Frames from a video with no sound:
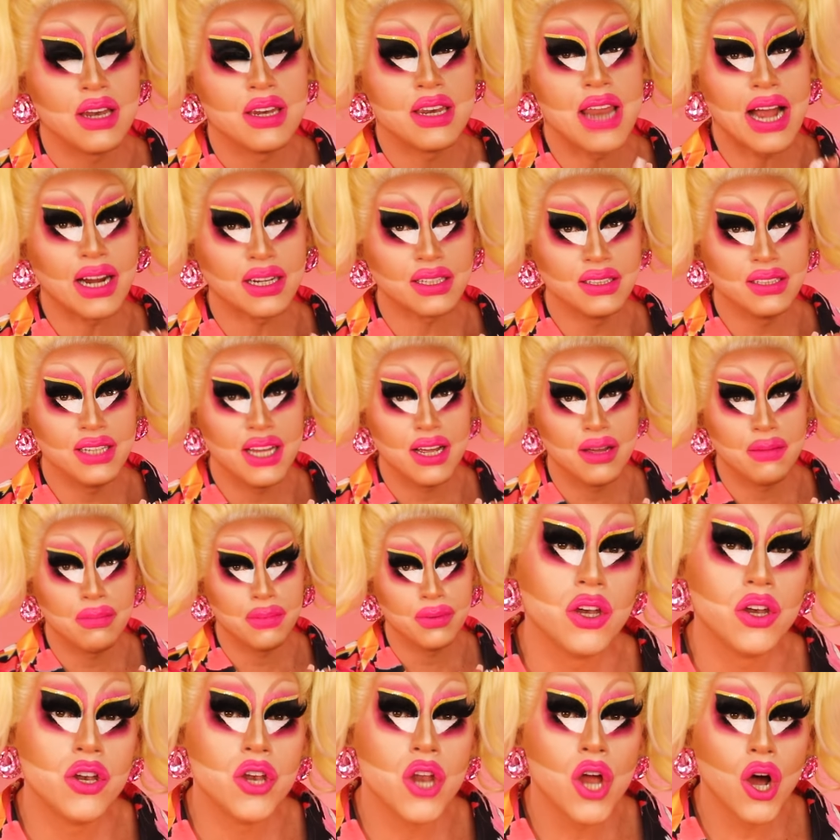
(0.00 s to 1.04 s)
Next tip,
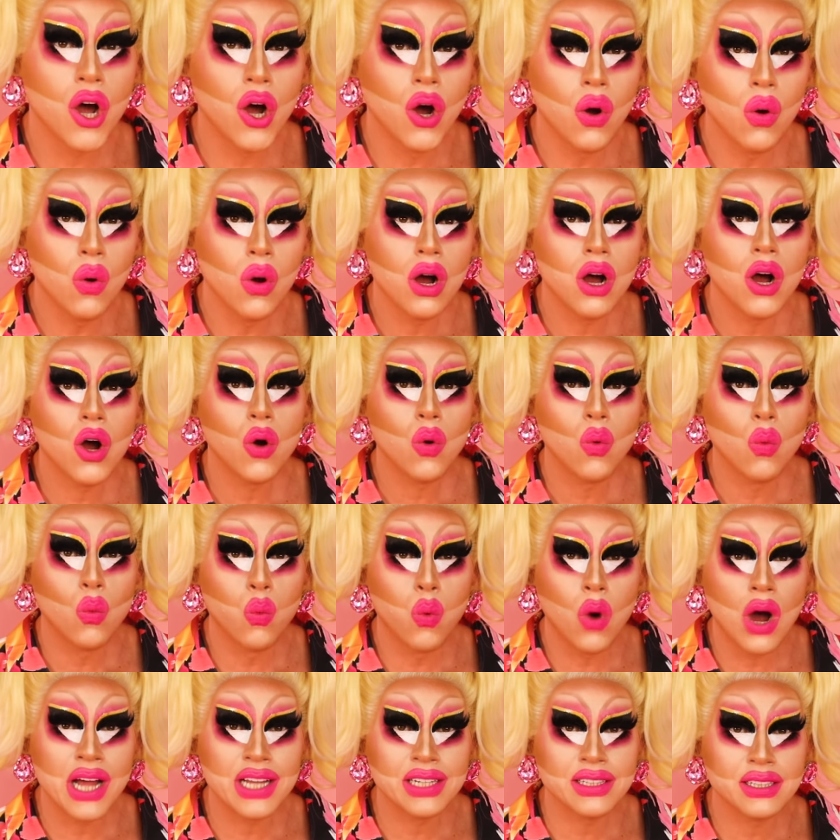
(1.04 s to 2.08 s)
know
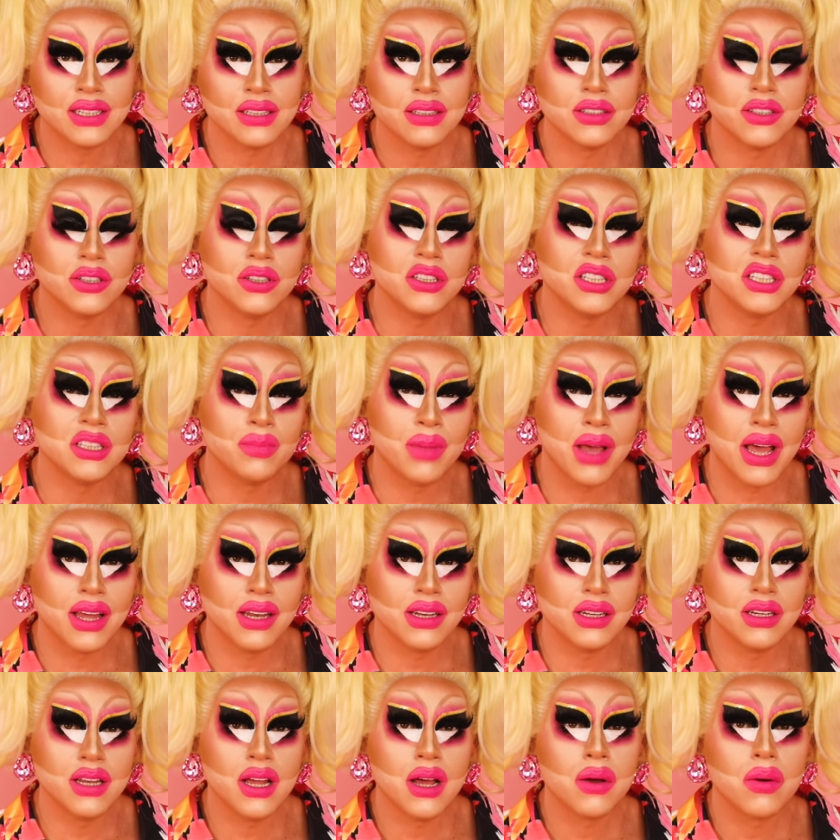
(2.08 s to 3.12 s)
what to
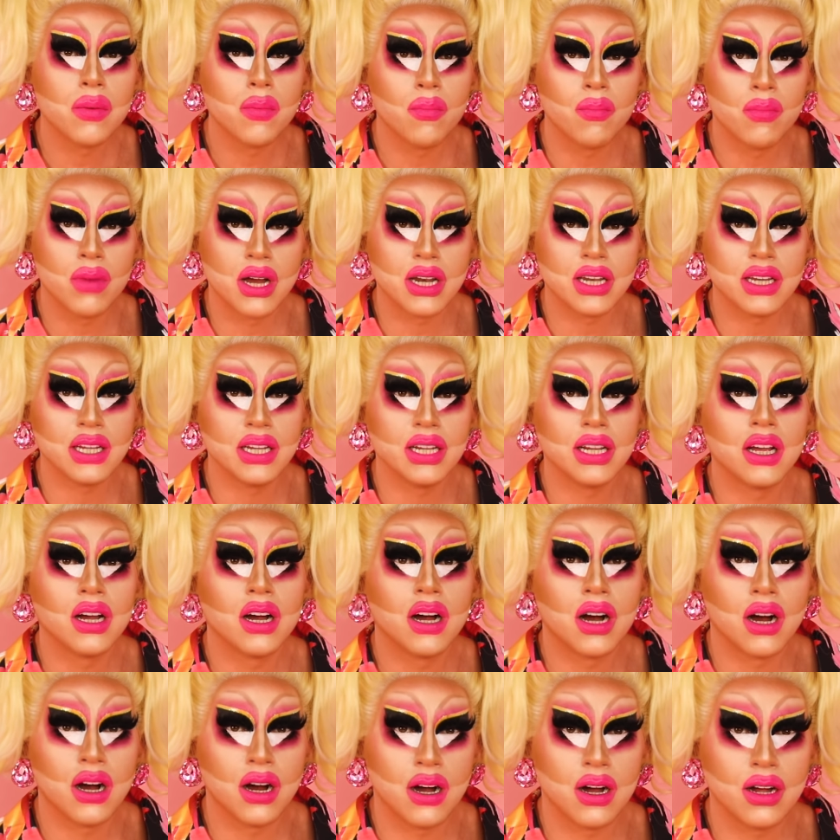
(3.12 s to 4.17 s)
spend money
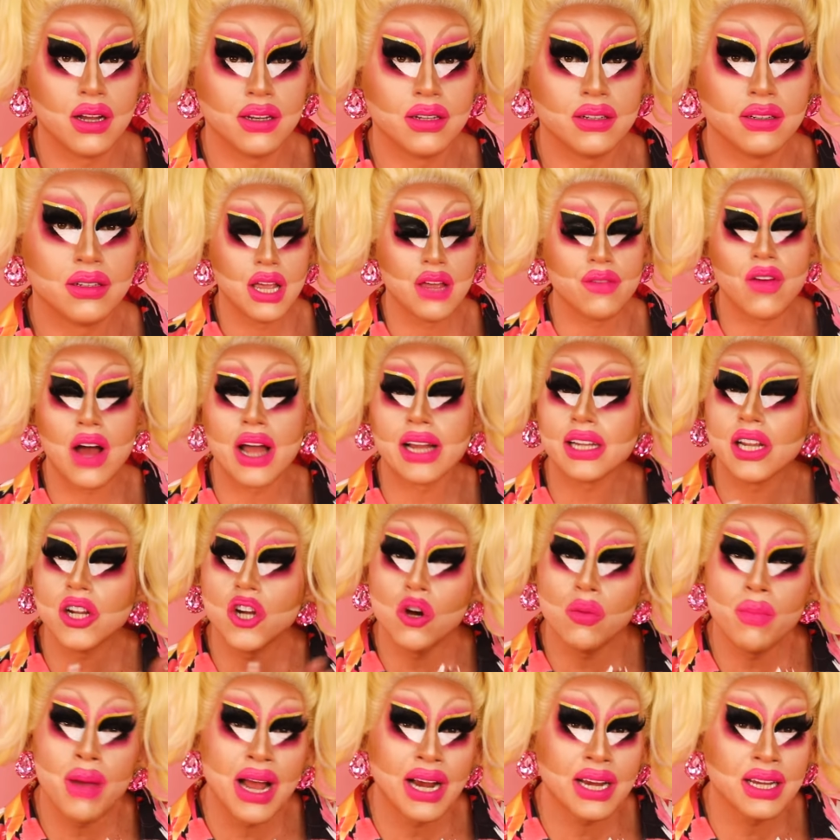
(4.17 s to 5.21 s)
on. If I could
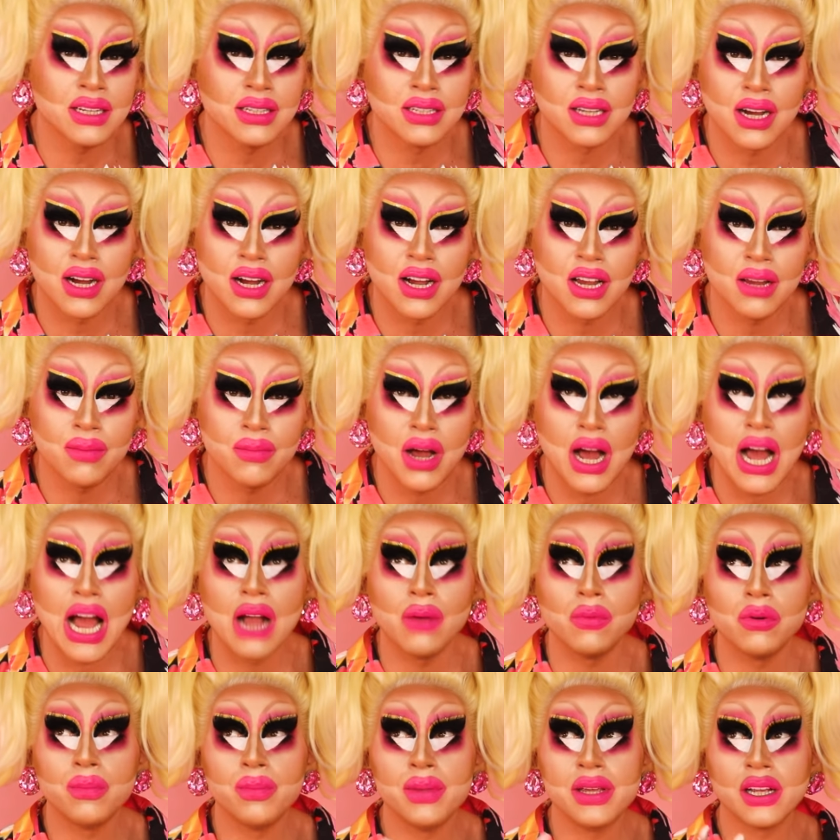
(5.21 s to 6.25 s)
go back in time, I
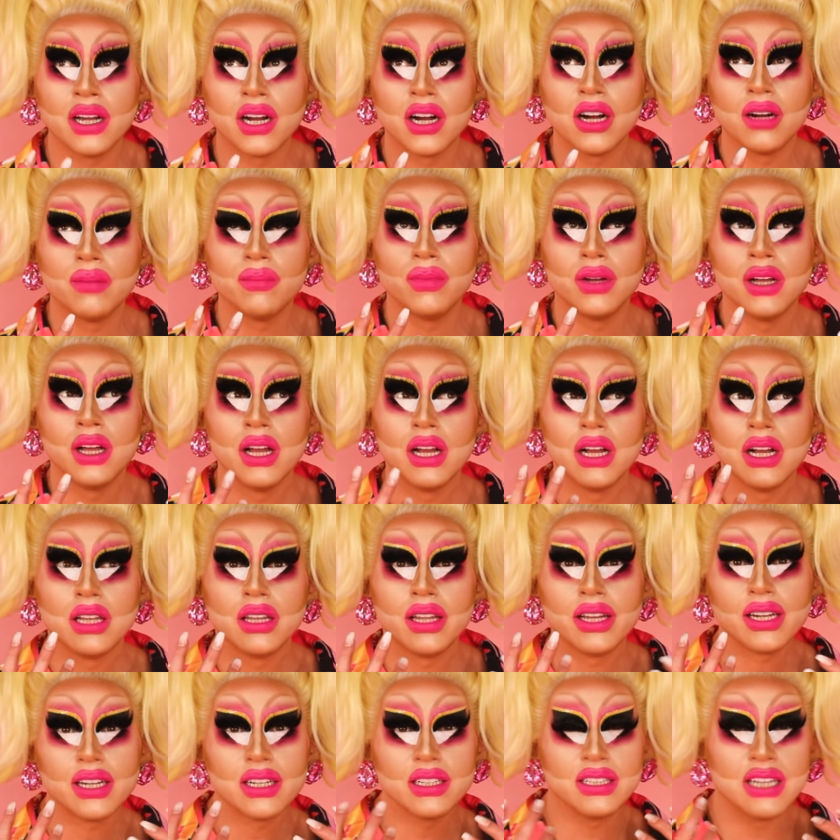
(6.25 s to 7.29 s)
would become
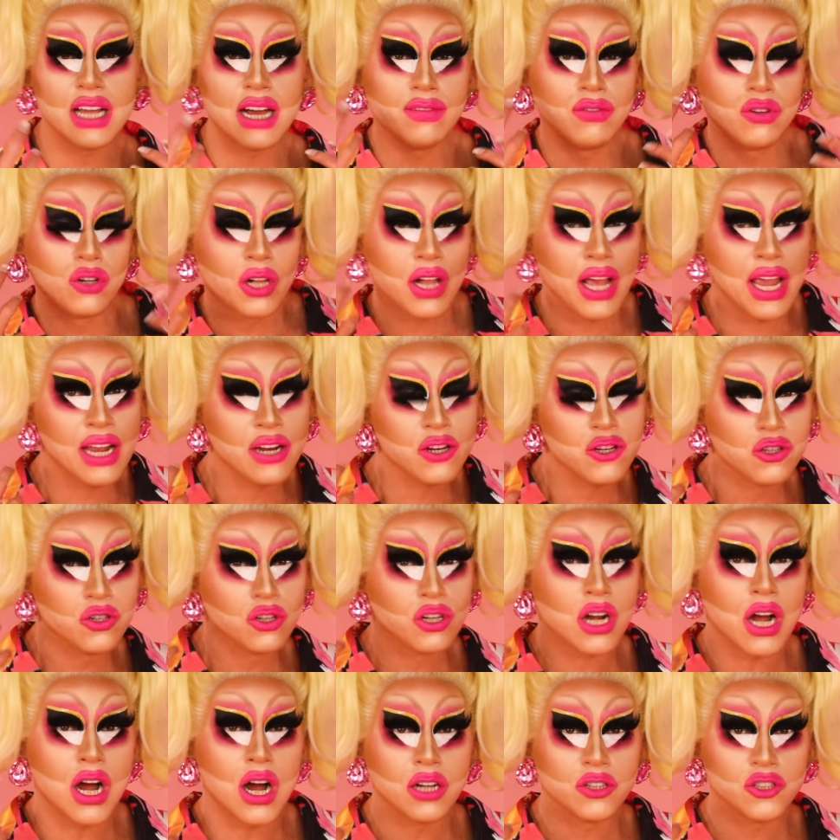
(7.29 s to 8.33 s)
like a devil angel
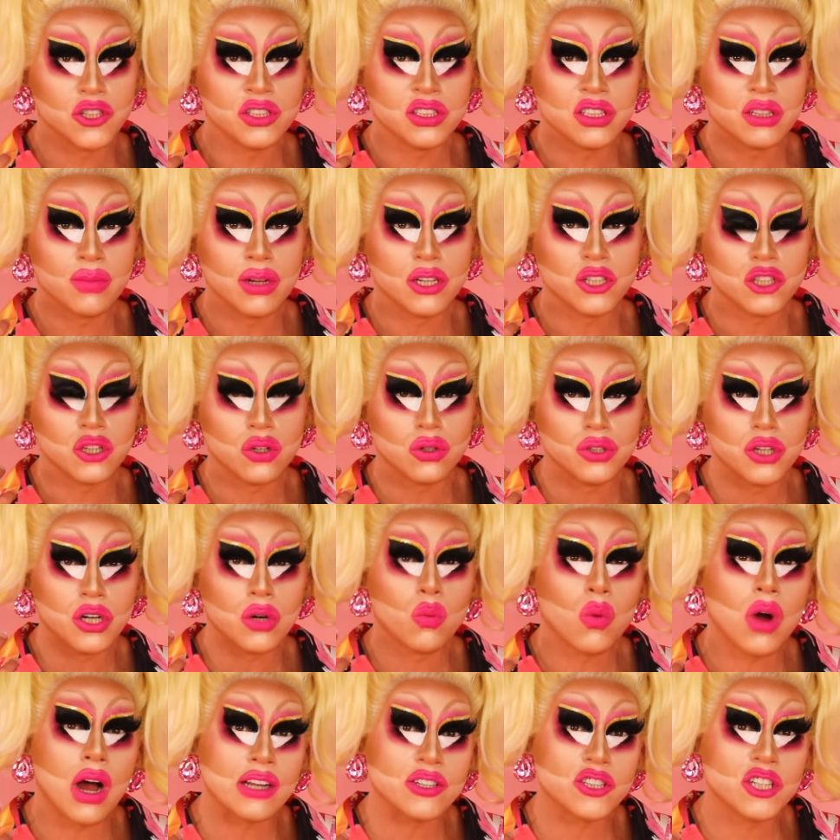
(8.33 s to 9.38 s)
conscious on my shoulder
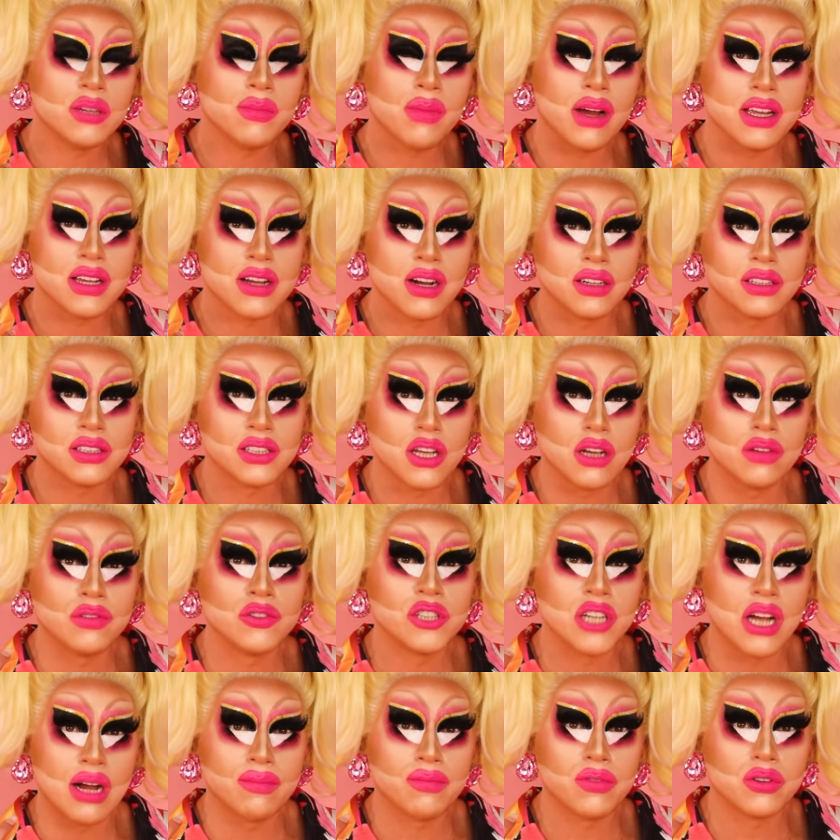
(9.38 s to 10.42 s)
watching my young self
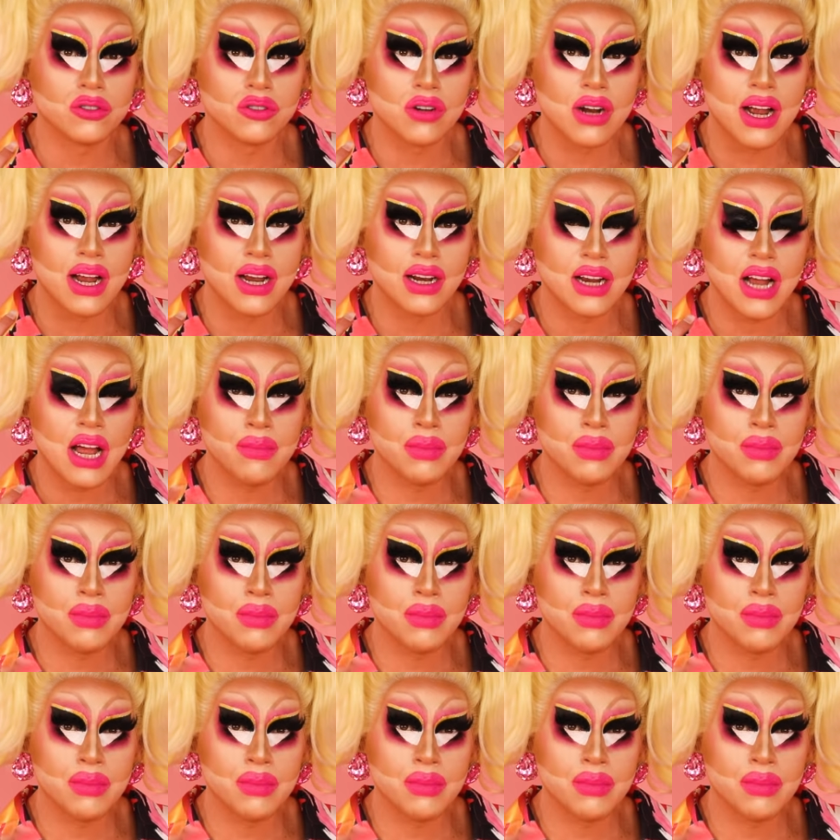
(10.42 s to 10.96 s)
shop for drag.